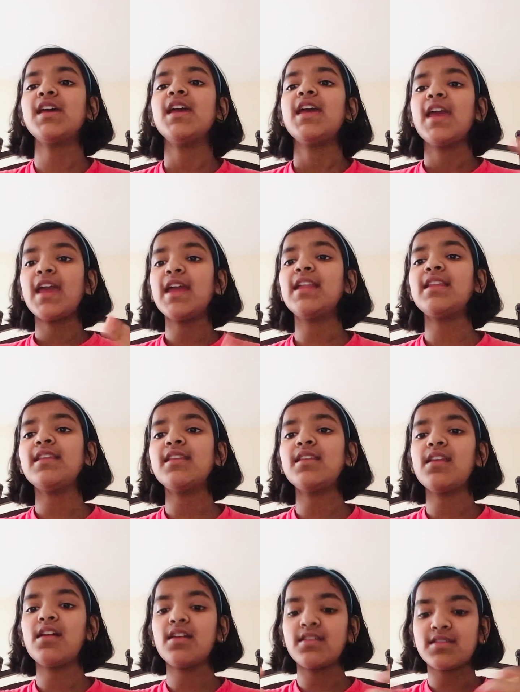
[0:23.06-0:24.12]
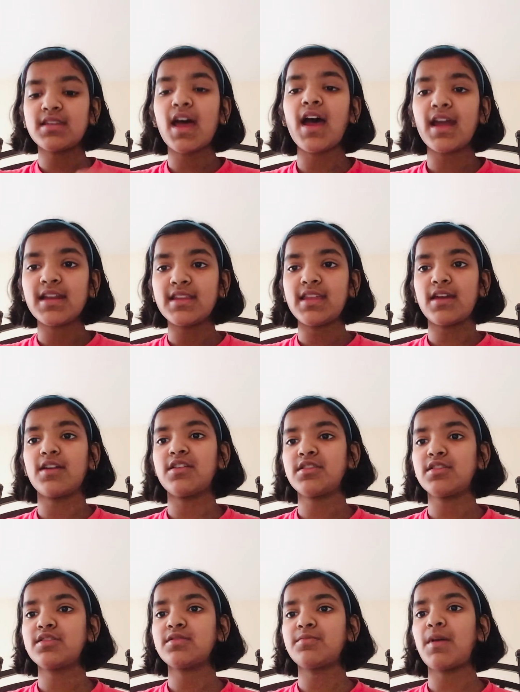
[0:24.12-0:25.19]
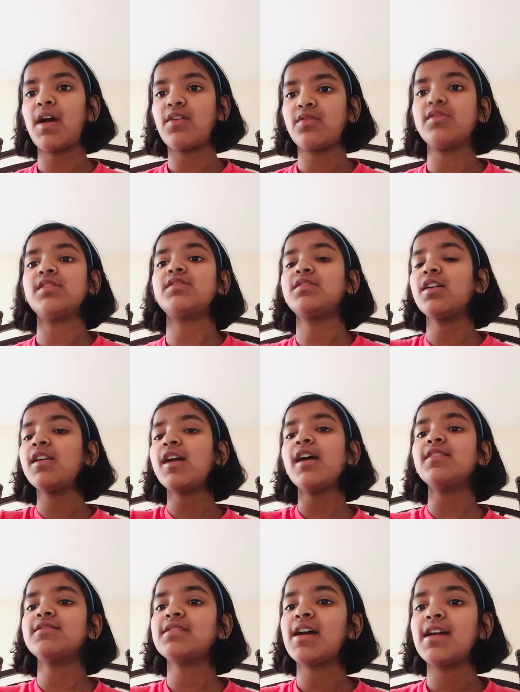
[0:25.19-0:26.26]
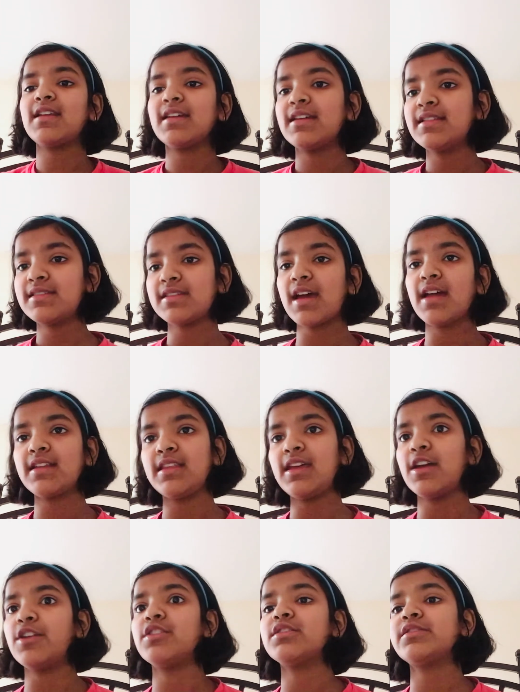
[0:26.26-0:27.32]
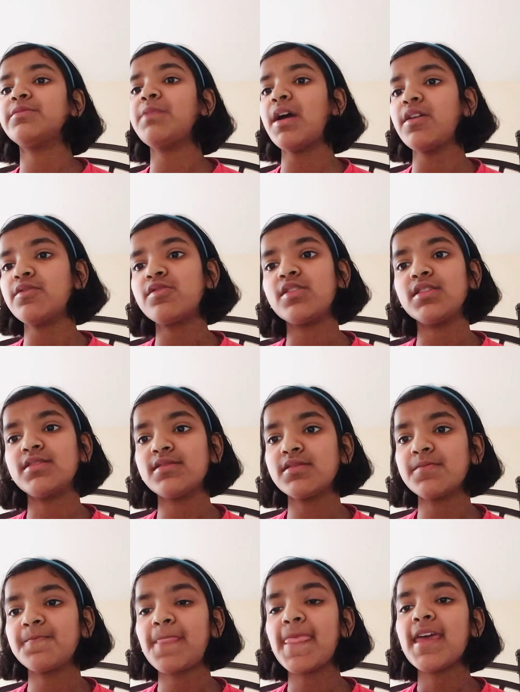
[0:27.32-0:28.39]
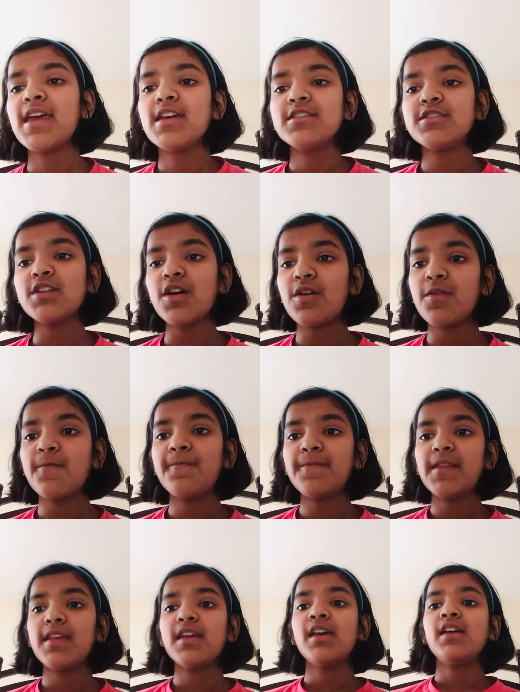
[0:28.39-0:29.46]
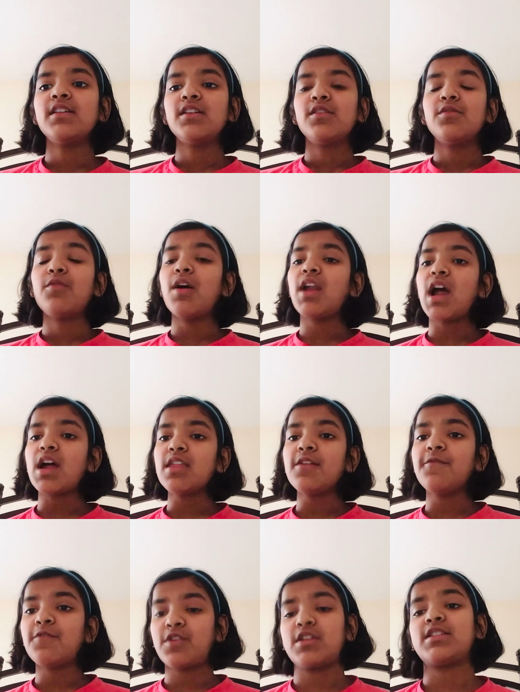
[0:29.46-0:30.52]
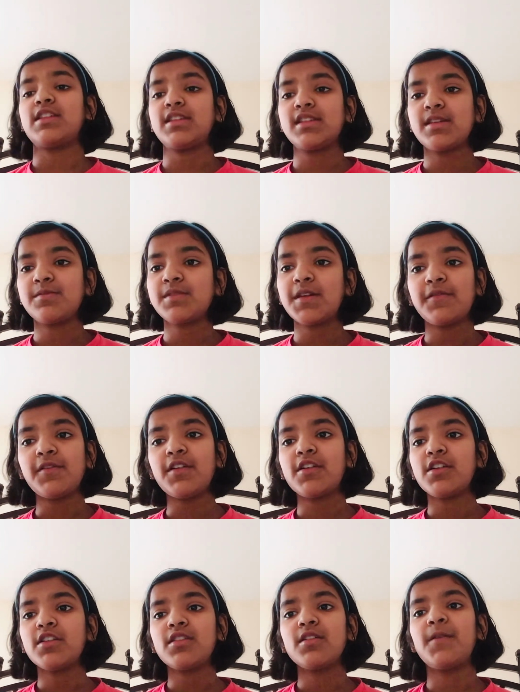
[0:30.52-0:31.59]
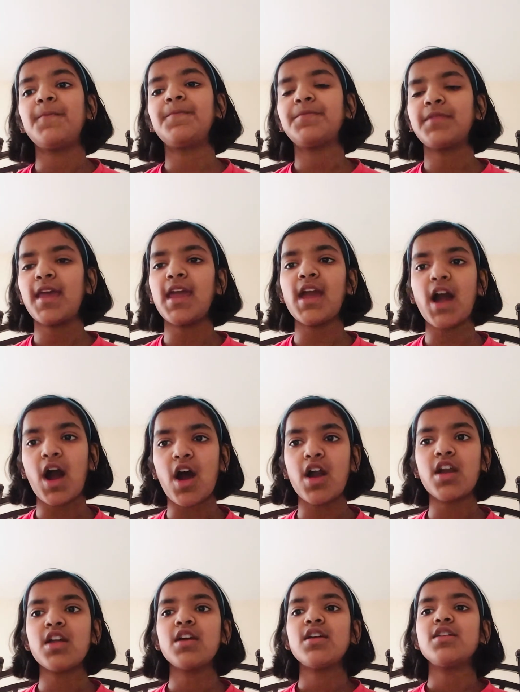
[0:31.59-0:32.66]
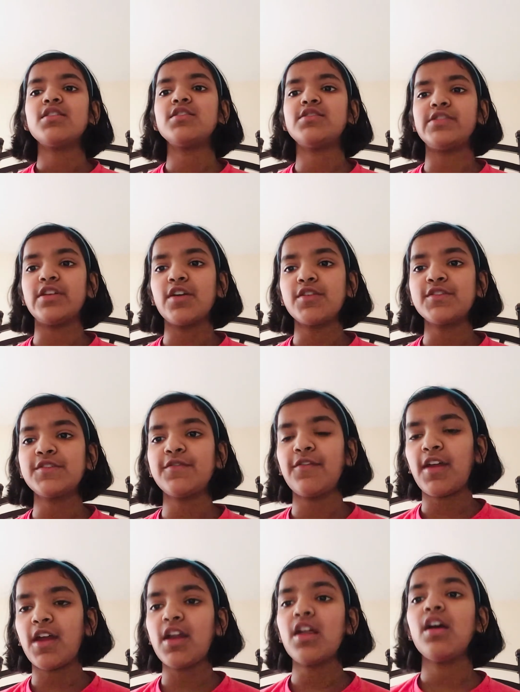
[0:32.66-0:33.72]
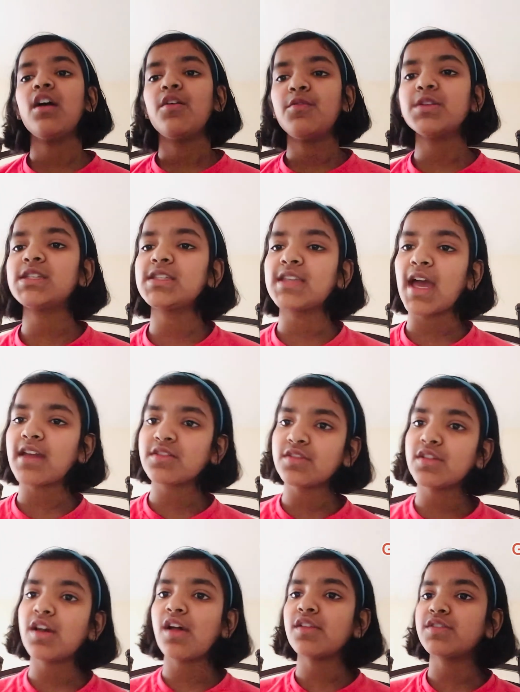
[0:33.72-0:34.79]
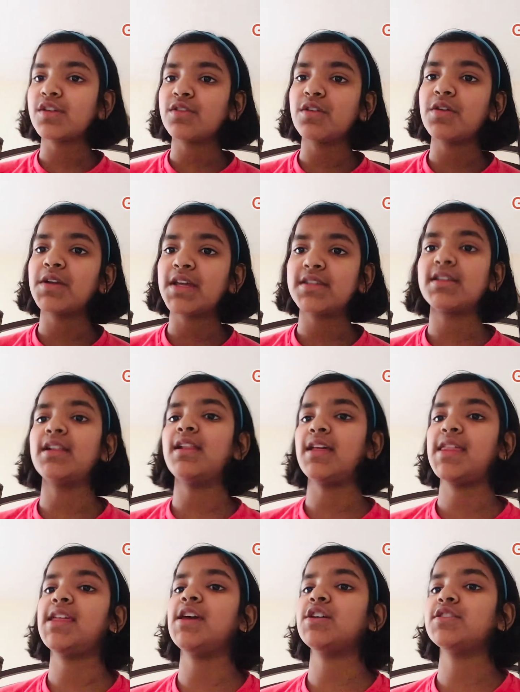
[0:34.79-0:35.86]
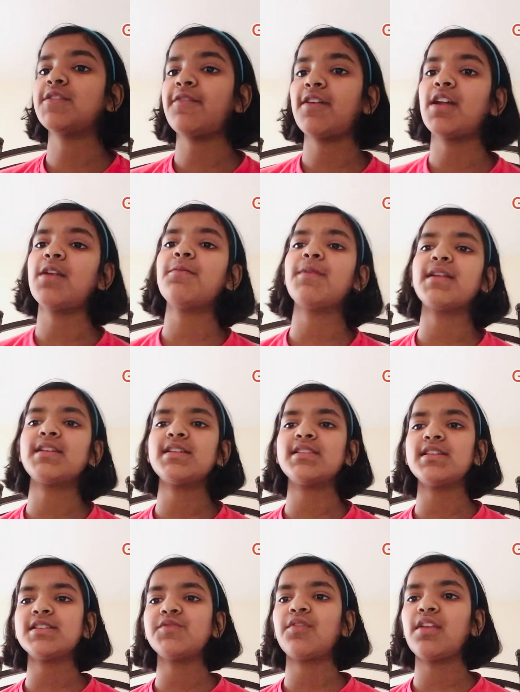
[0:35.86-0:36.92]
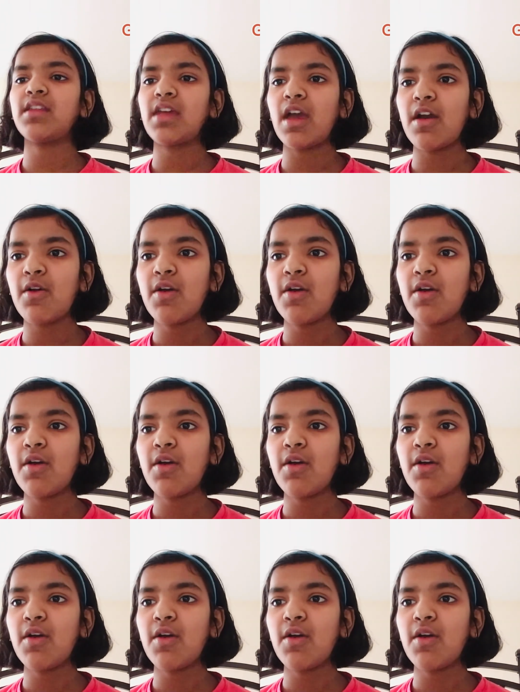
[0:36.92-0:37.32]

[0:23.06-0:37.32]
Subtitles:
inside the Earth's boundaries, not outside, inside the Earth's boundaries. So what are the four systems of Earth? They are the geosphere, which is actually also known as the lithosphere, but in this video,